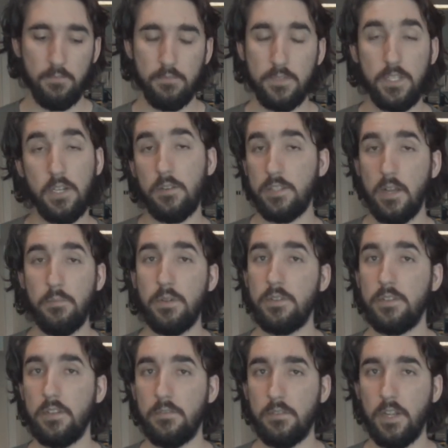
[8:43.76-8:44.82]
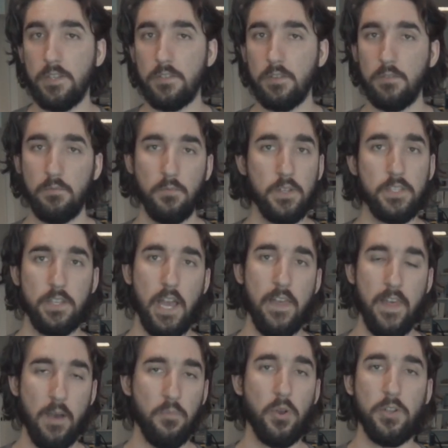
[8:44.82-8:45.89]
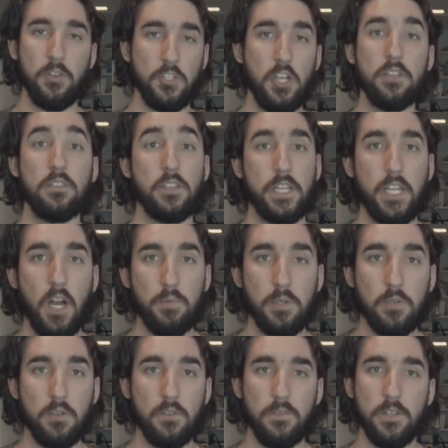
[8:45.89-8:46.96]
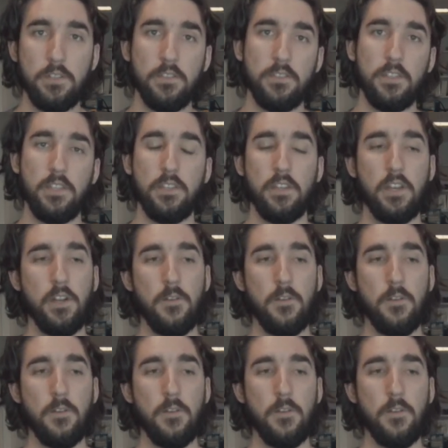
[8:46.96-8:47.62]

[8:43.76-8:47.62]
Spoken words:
zero temperature differential, which at that point you're just looking at optical efficiency,